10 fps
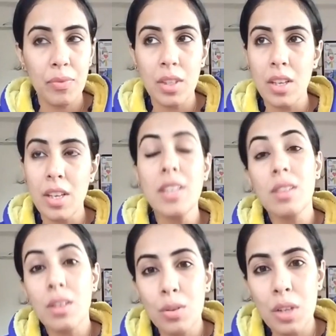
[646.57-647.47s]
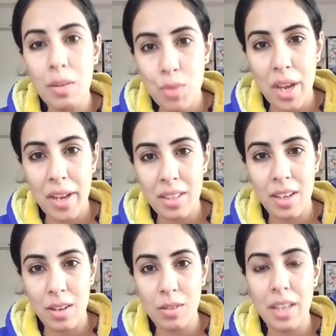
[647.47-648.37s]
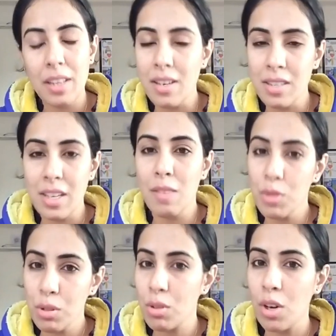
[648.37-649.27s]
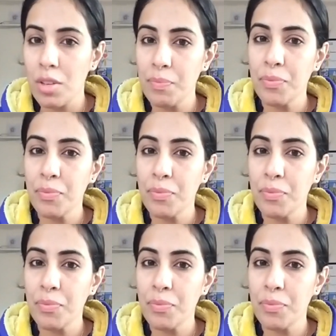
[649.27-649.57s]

he's a grown up child now, and that time is gone.